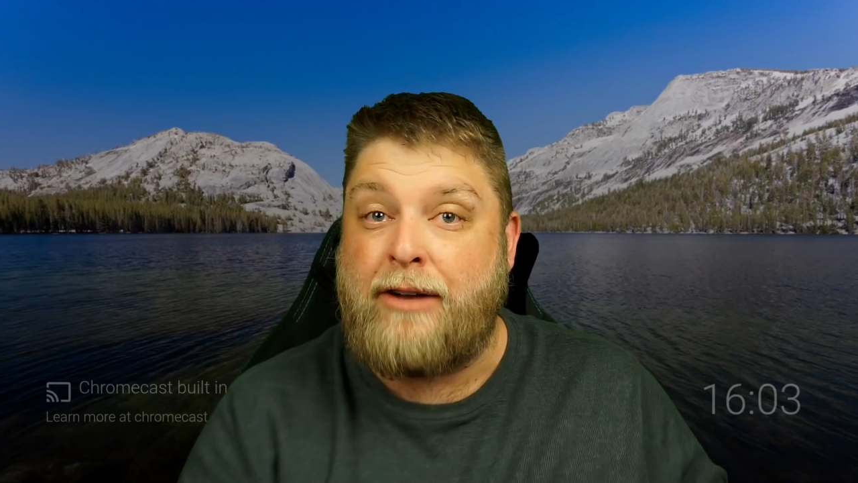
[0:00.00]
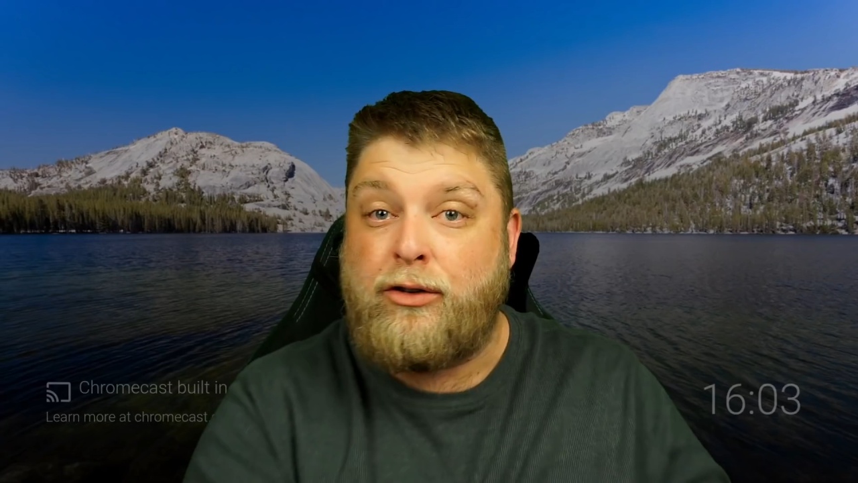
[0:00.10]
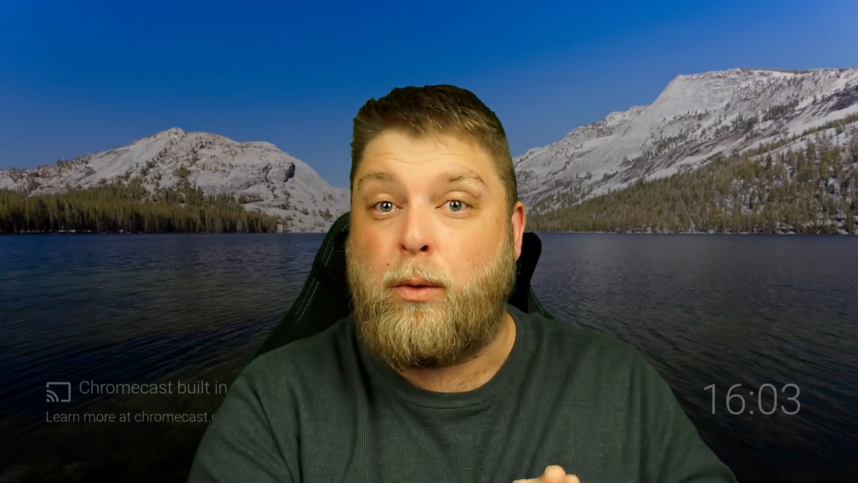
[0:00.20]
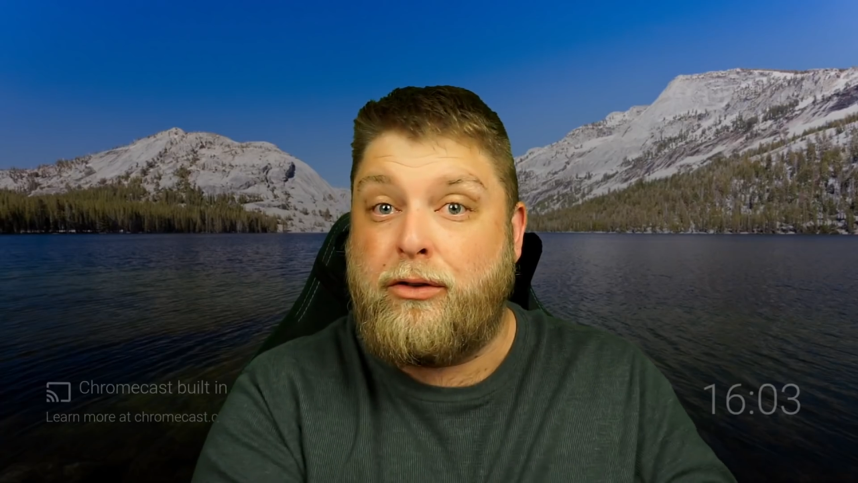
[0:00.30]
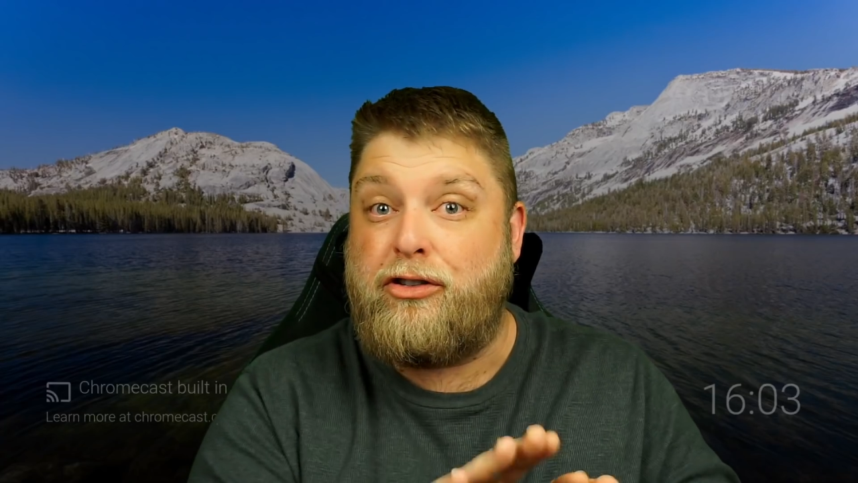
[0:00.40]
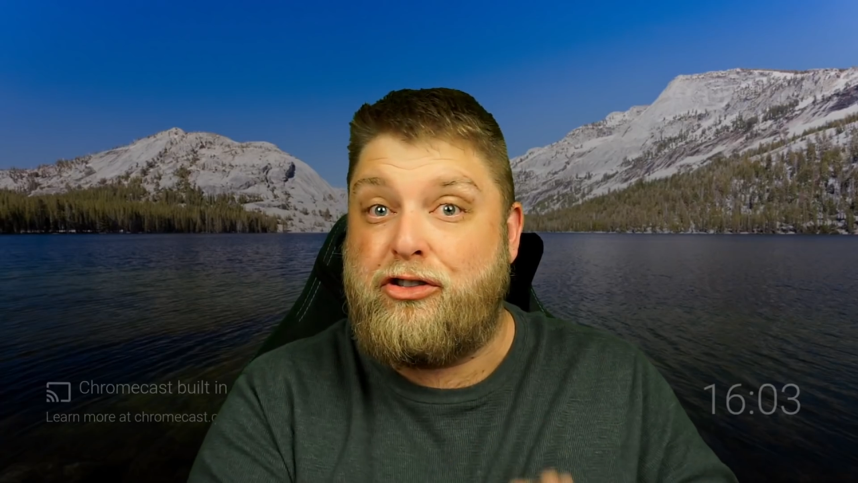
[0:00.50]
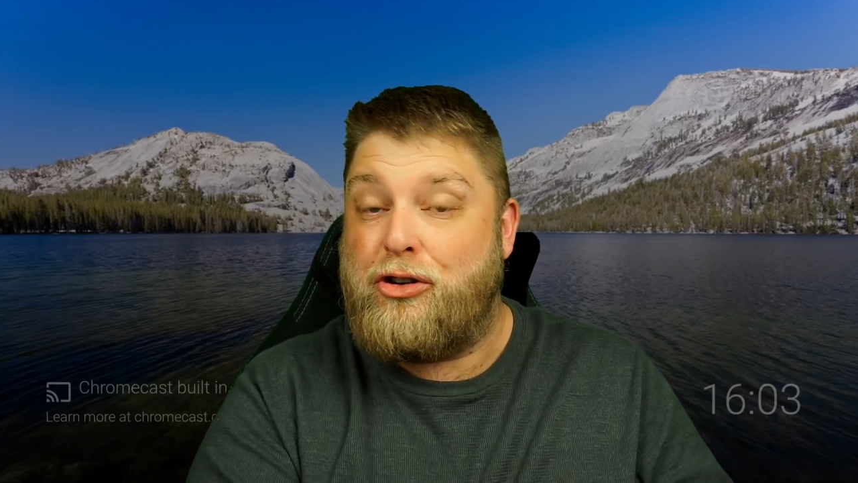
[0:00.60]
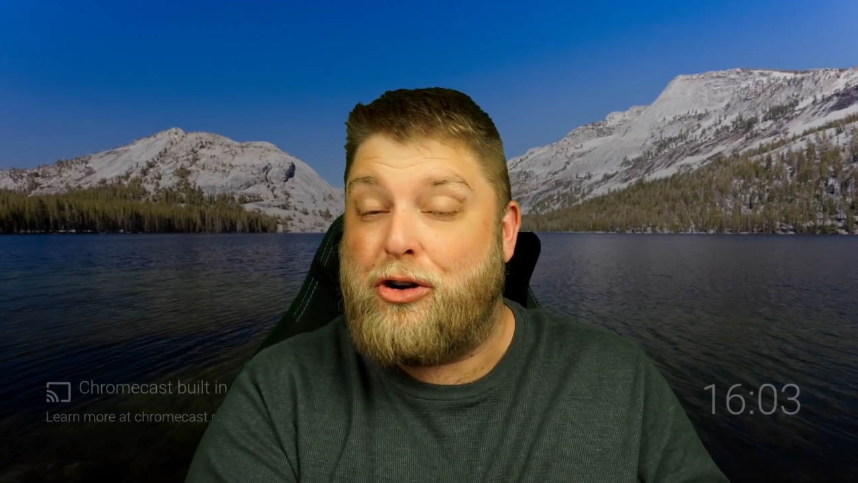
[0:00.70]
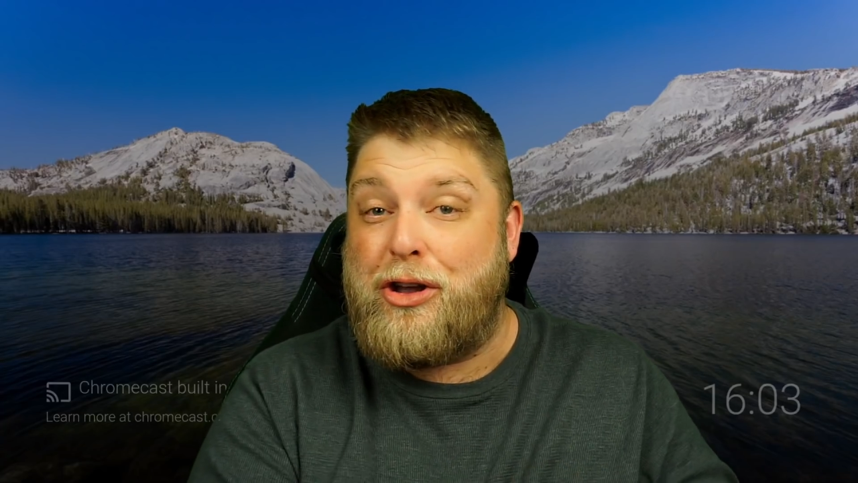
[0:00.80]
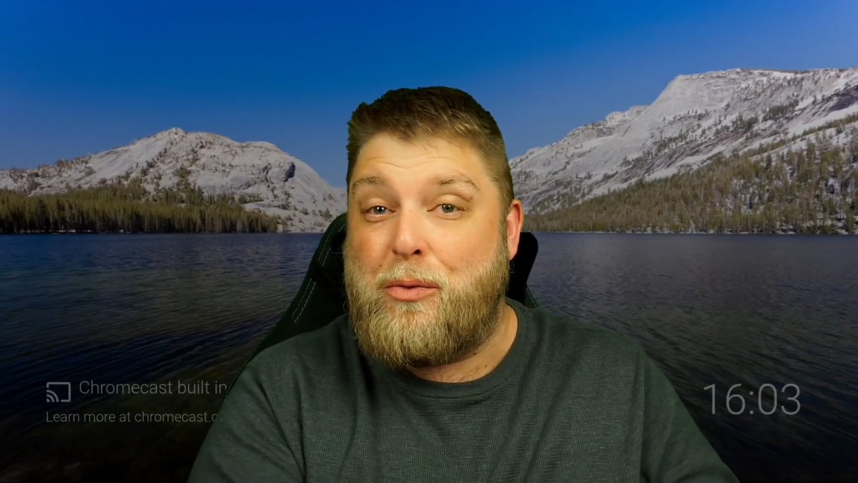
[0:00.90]
just want to
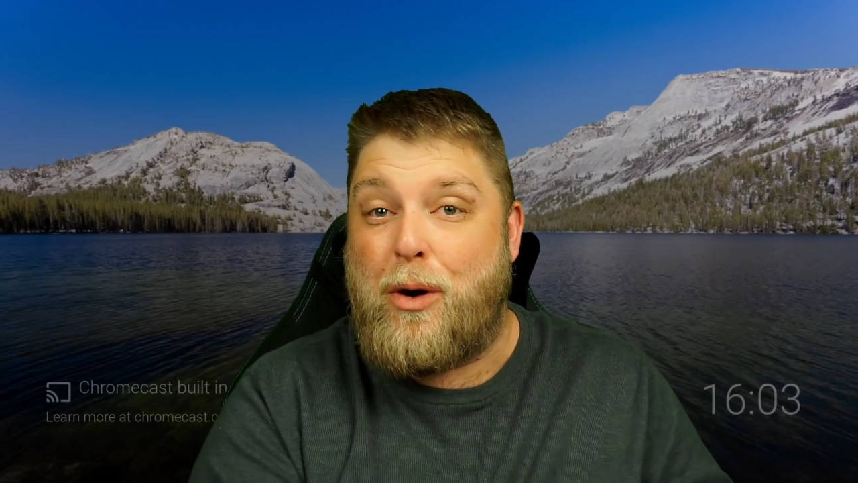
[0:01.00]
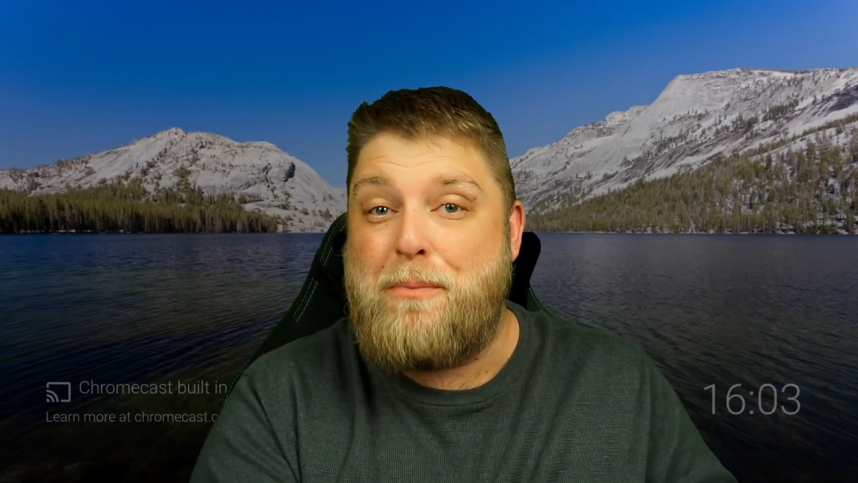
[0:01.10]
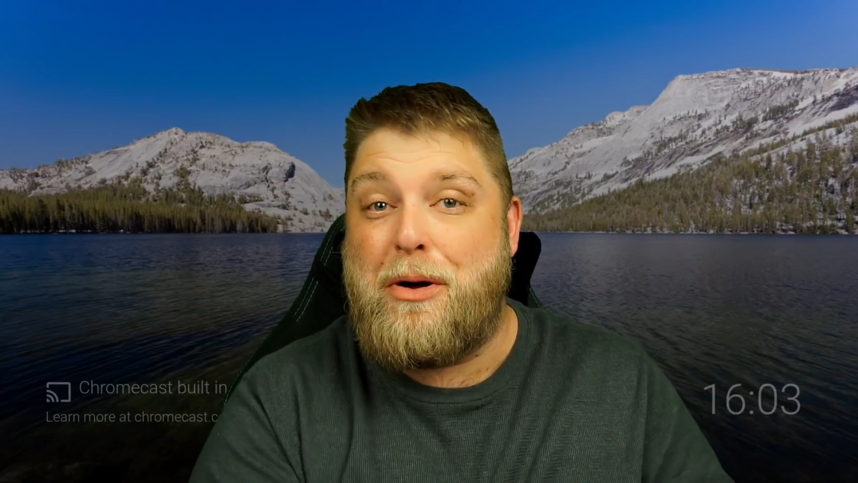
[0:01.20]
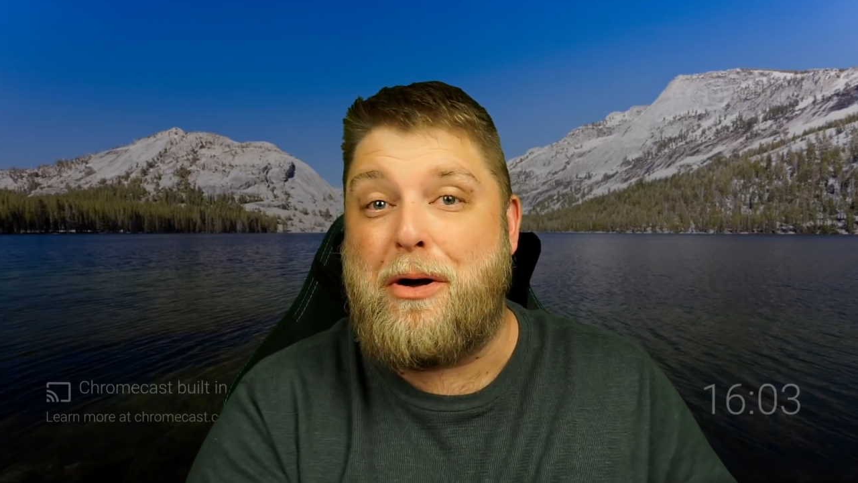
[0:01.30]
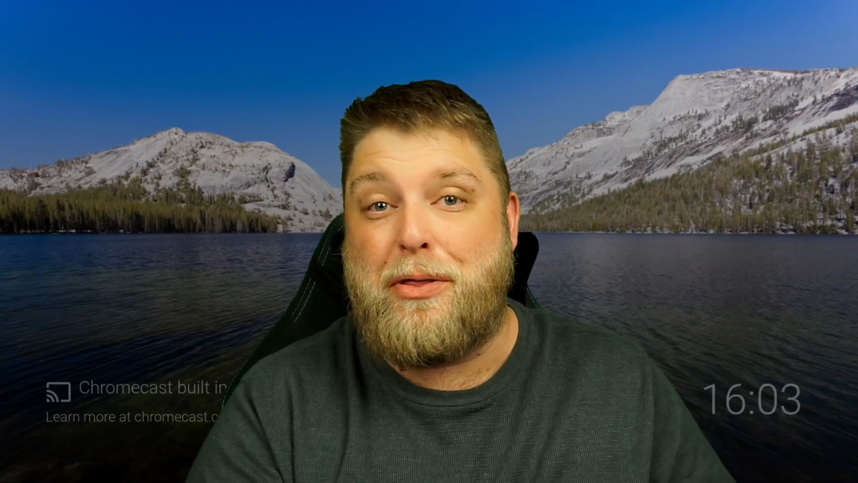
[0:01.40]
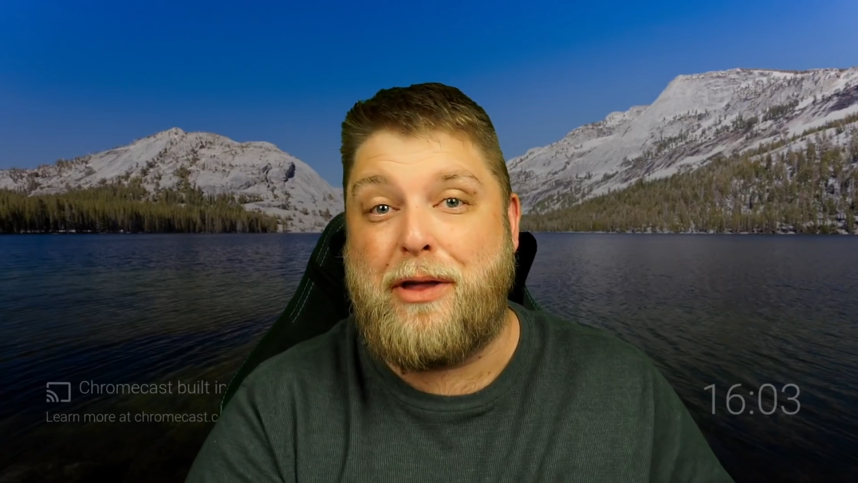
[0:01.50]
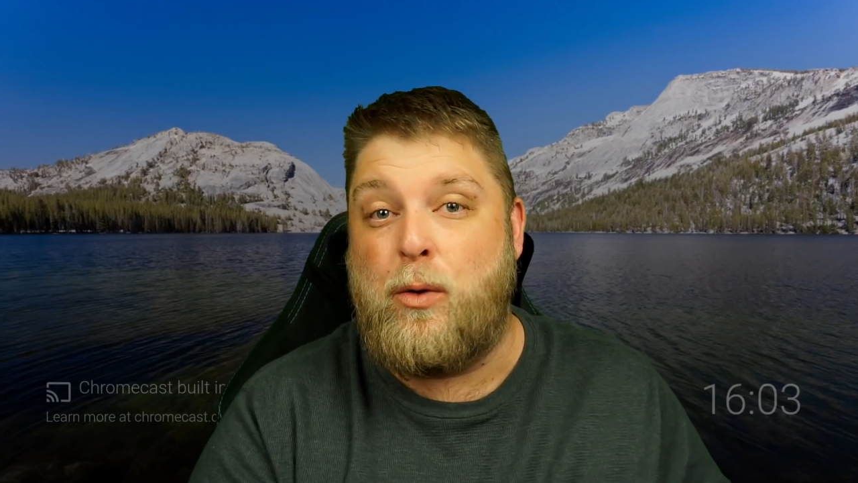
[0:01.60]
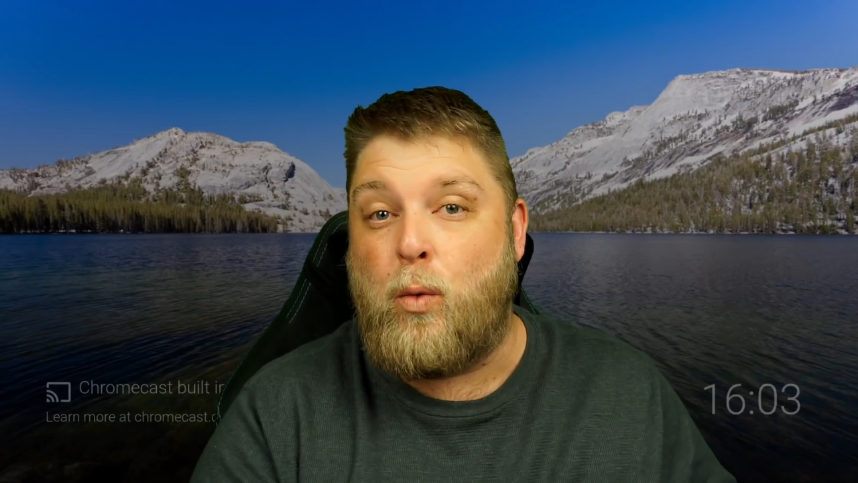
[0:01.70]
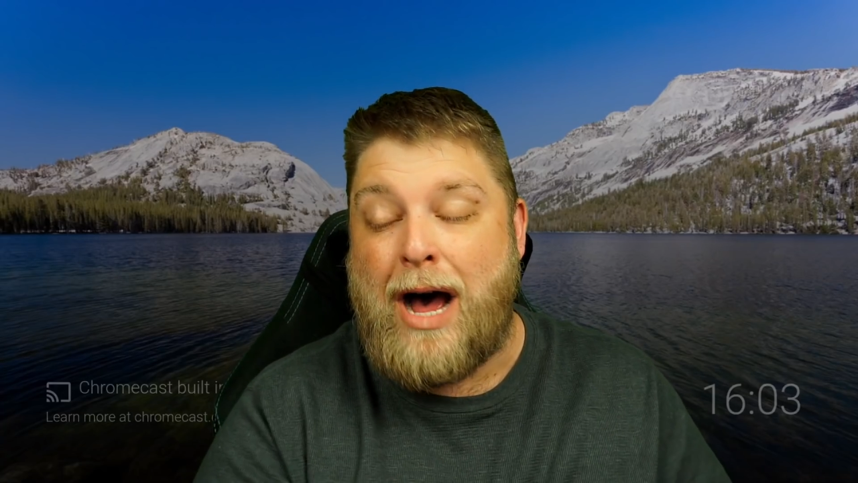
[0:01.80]
show you one more thing.